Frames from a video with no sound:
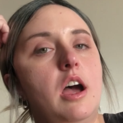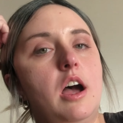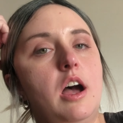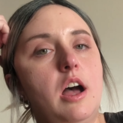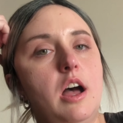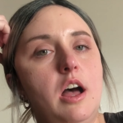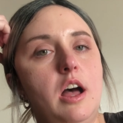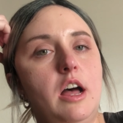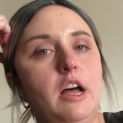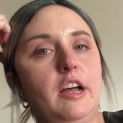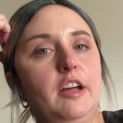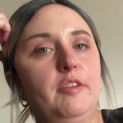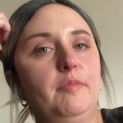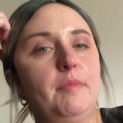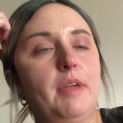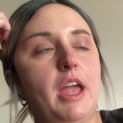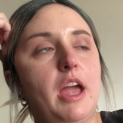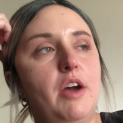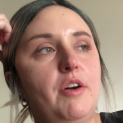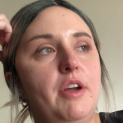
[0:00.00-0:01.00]
Um,
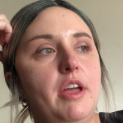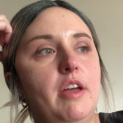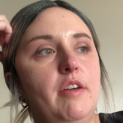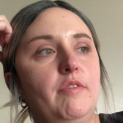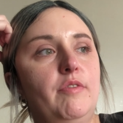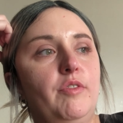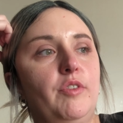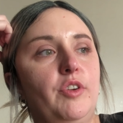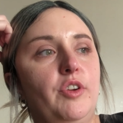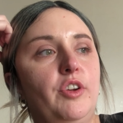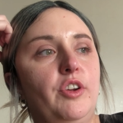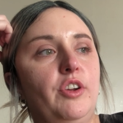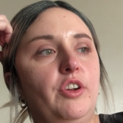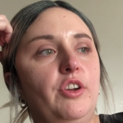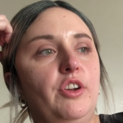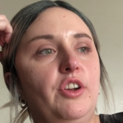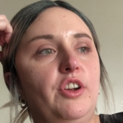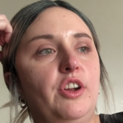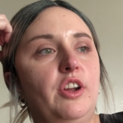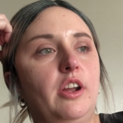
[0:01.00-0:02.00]

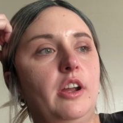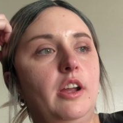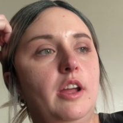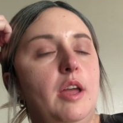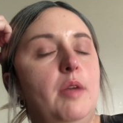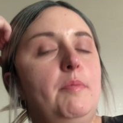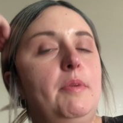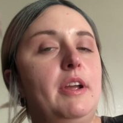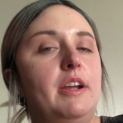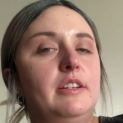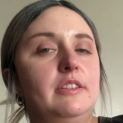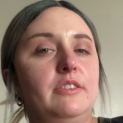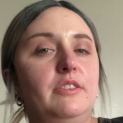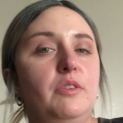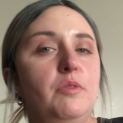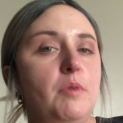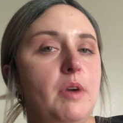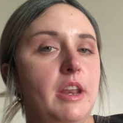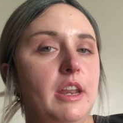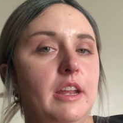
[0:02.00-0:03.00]
however, because of
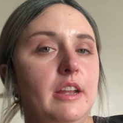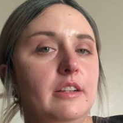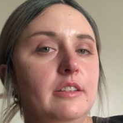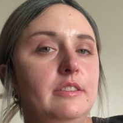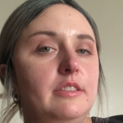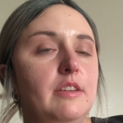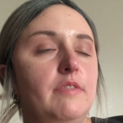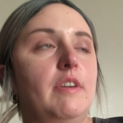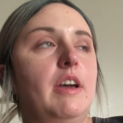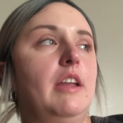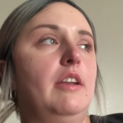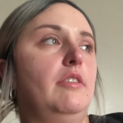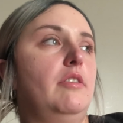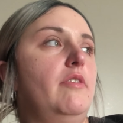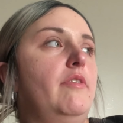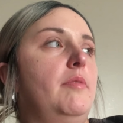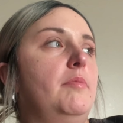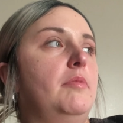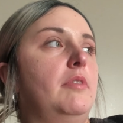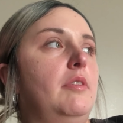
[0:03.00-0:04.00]
the wedding and stuff, I don't know
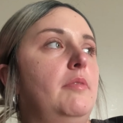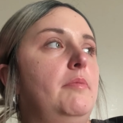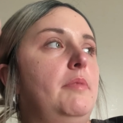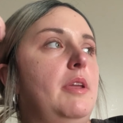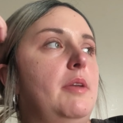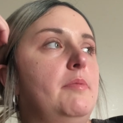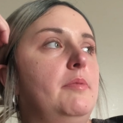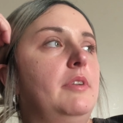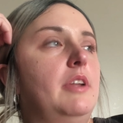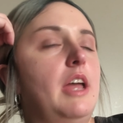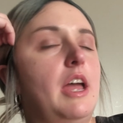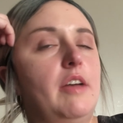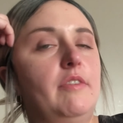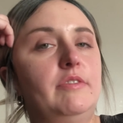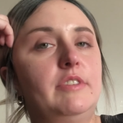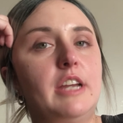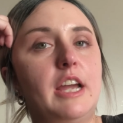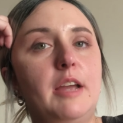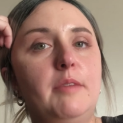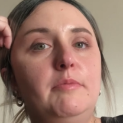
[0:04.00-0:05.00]
if I'm going to be able to have
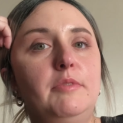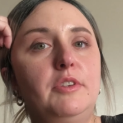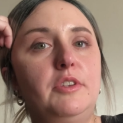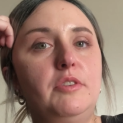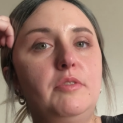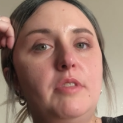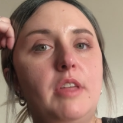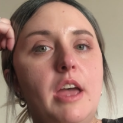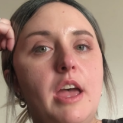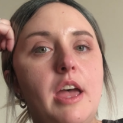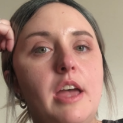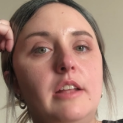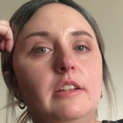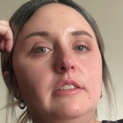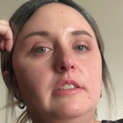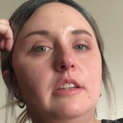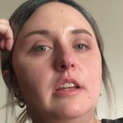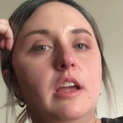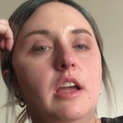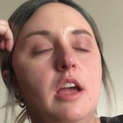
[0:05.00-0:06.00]
time to do
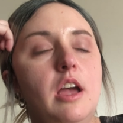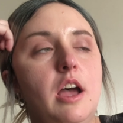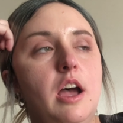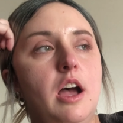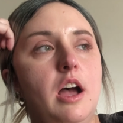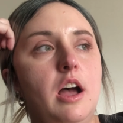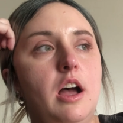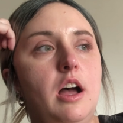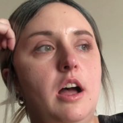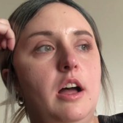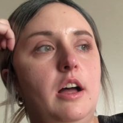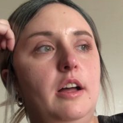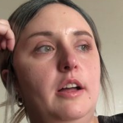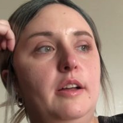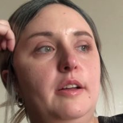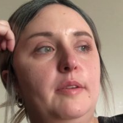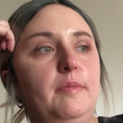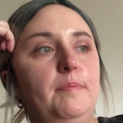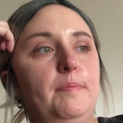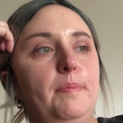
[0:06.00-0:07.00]
that.
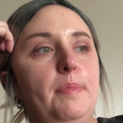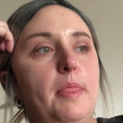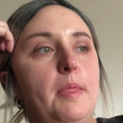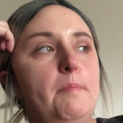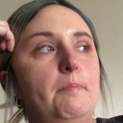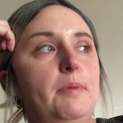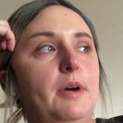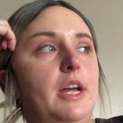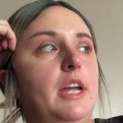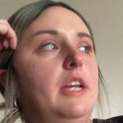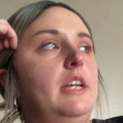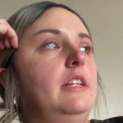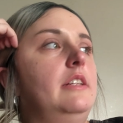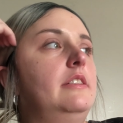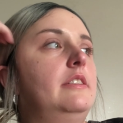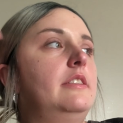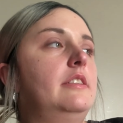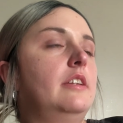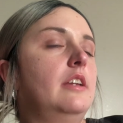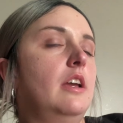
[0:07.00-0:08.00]
Um,
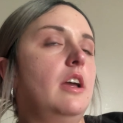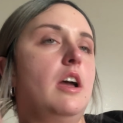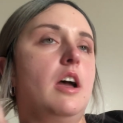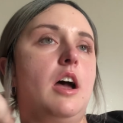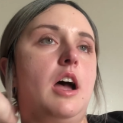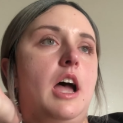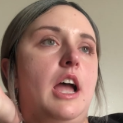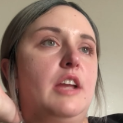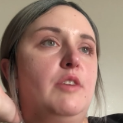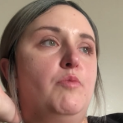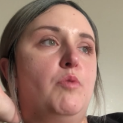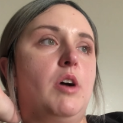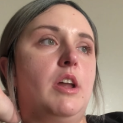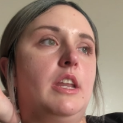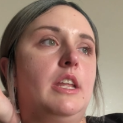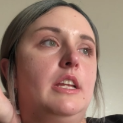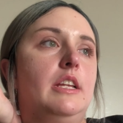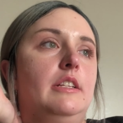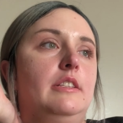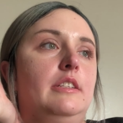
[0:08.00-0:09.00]
but I
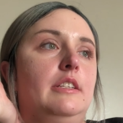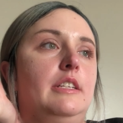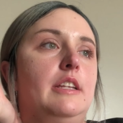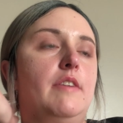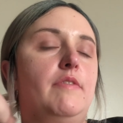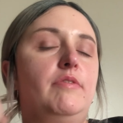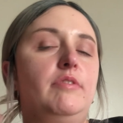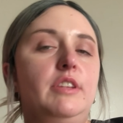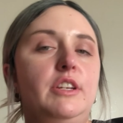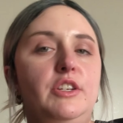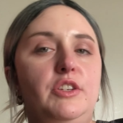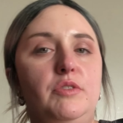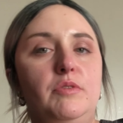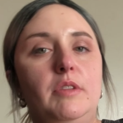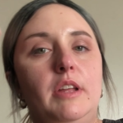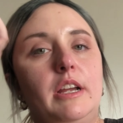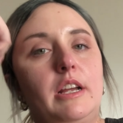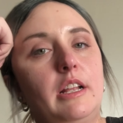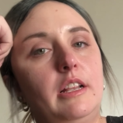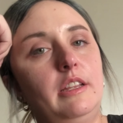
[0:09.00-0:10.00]
wanted to definitely do
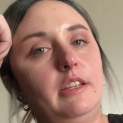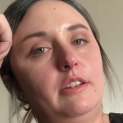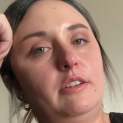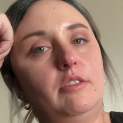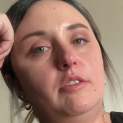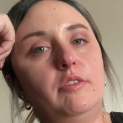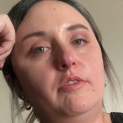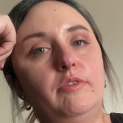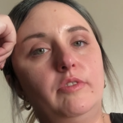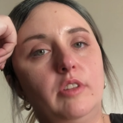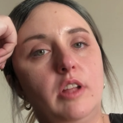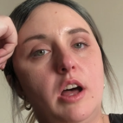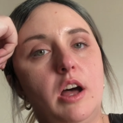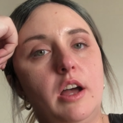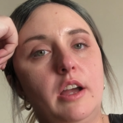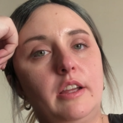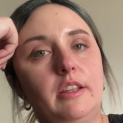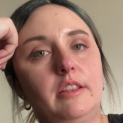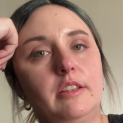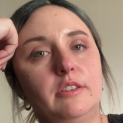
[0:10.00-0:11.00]
like a little
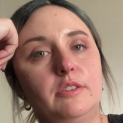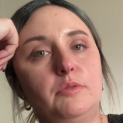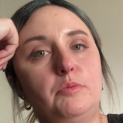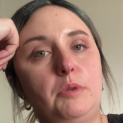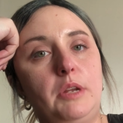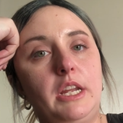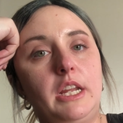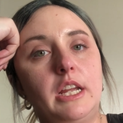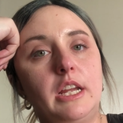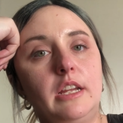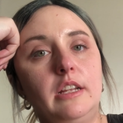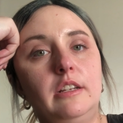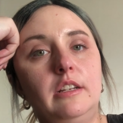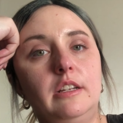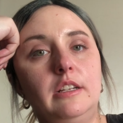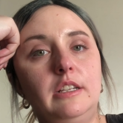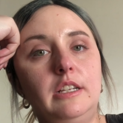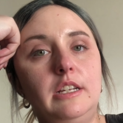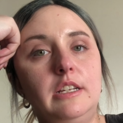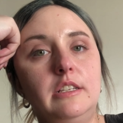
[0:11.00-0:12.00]
vlog this weekend
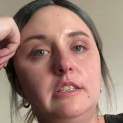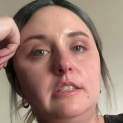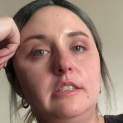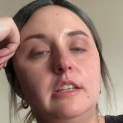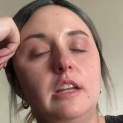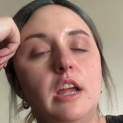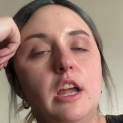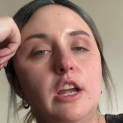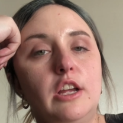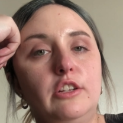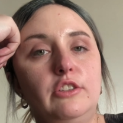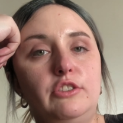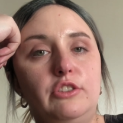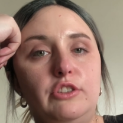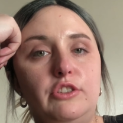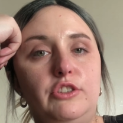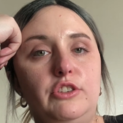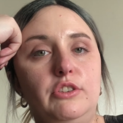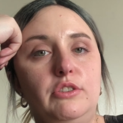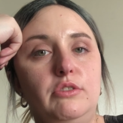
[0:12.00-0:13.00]
at least
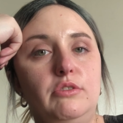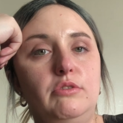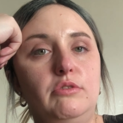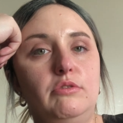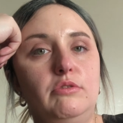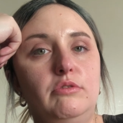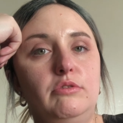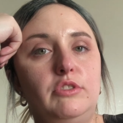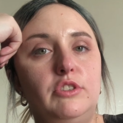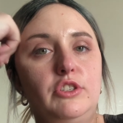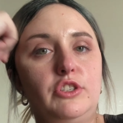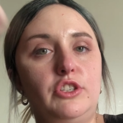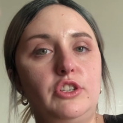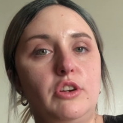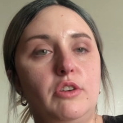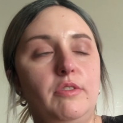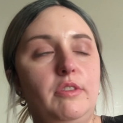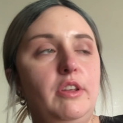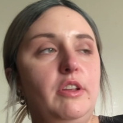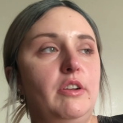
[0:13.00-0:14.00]
to do to
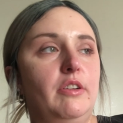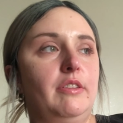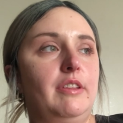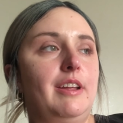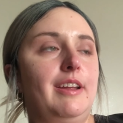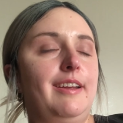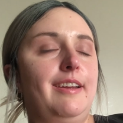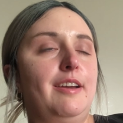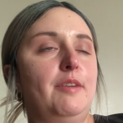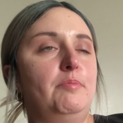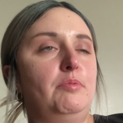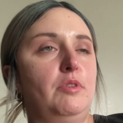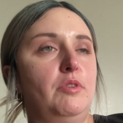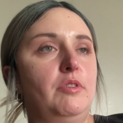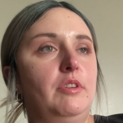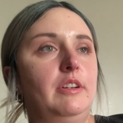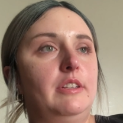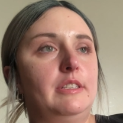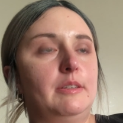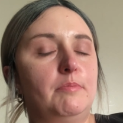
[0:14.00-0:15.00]
show you know that I
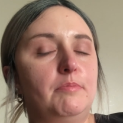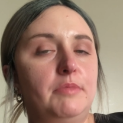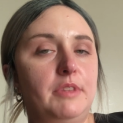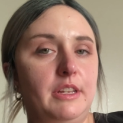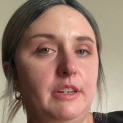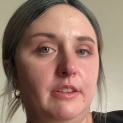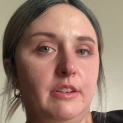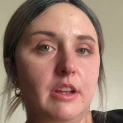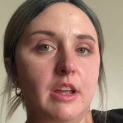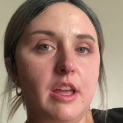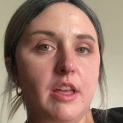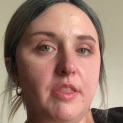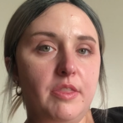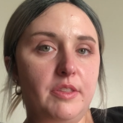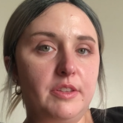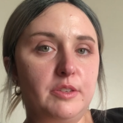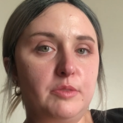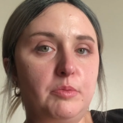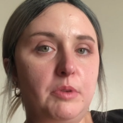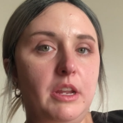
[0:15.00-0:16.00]
uploaded something
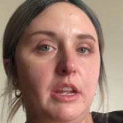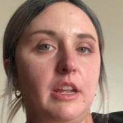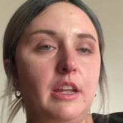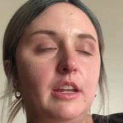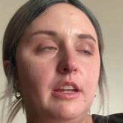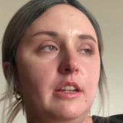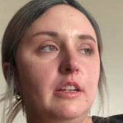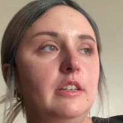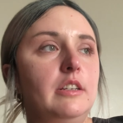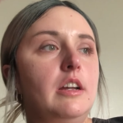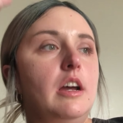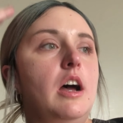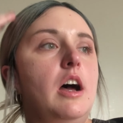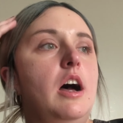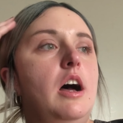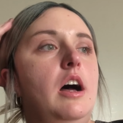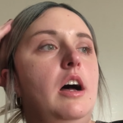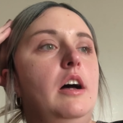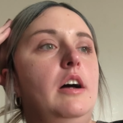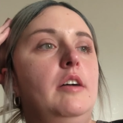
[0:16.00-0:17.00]
this weekend.
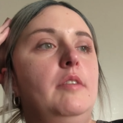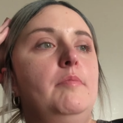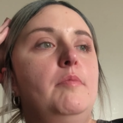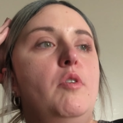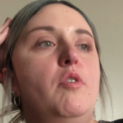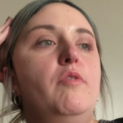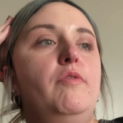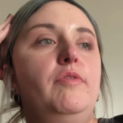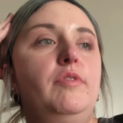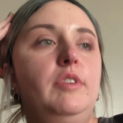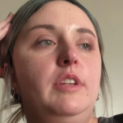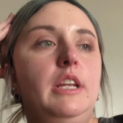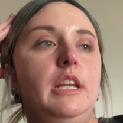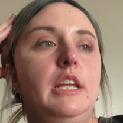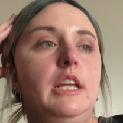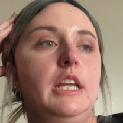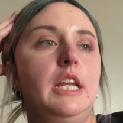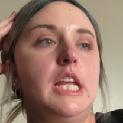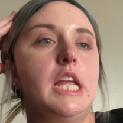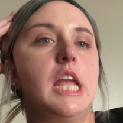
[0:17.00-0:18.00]
Um,
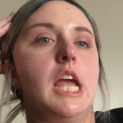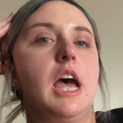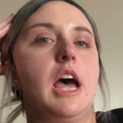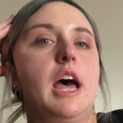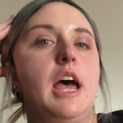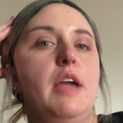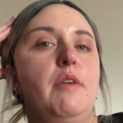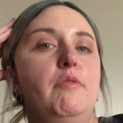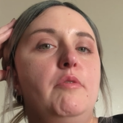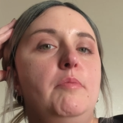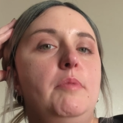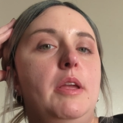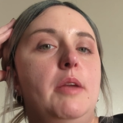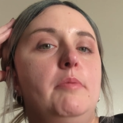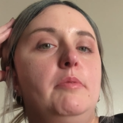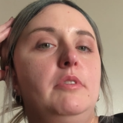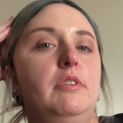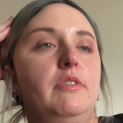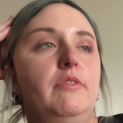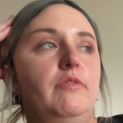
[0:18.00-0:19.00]
hopefully I will be
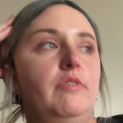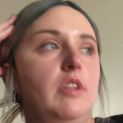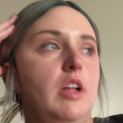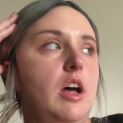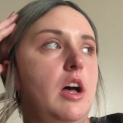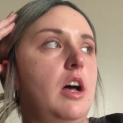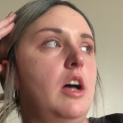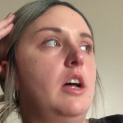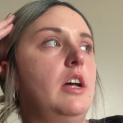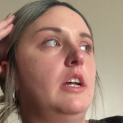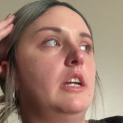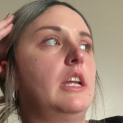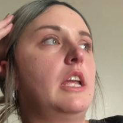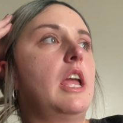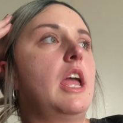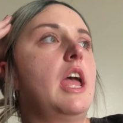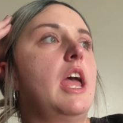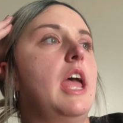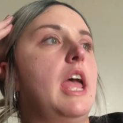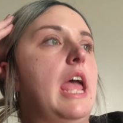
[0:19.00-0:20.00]
able to vlog
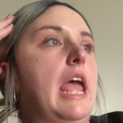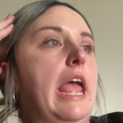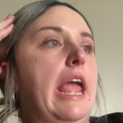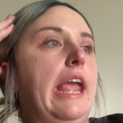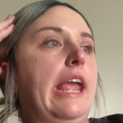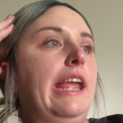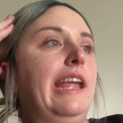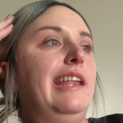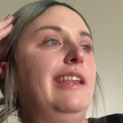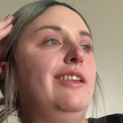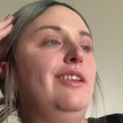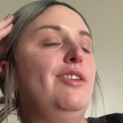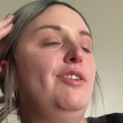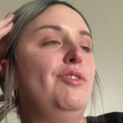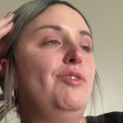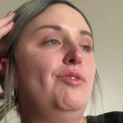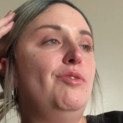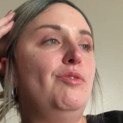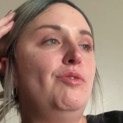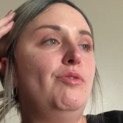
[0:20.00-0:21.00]
a
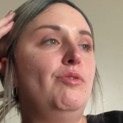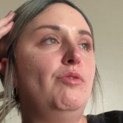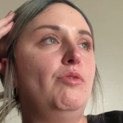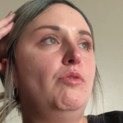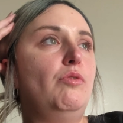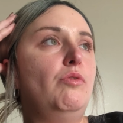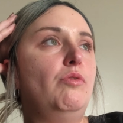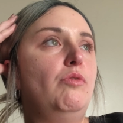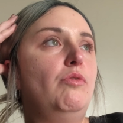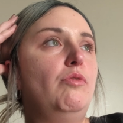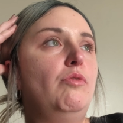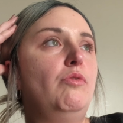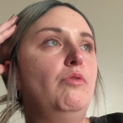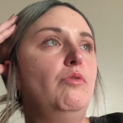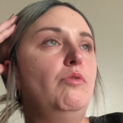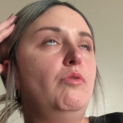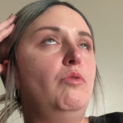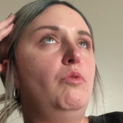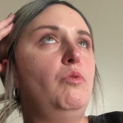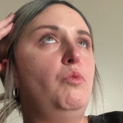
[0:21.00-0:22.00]

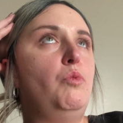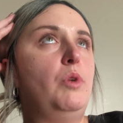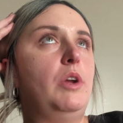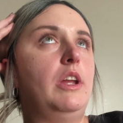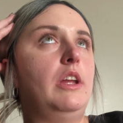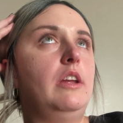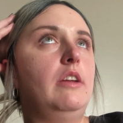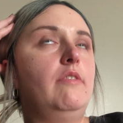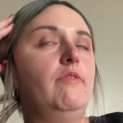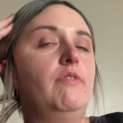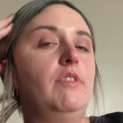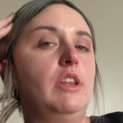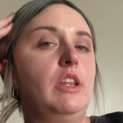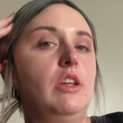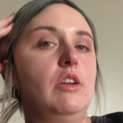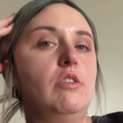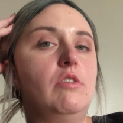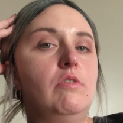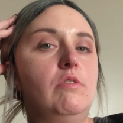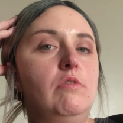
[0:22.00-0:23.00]
new wig
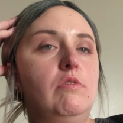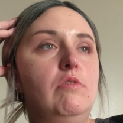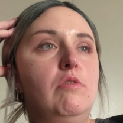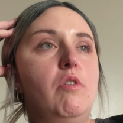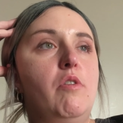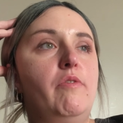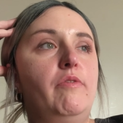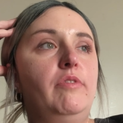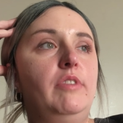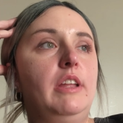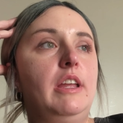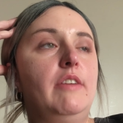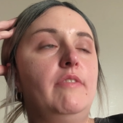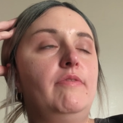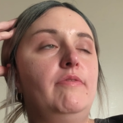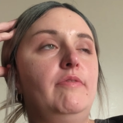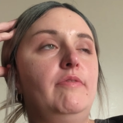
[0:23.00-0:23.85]
video hopefully if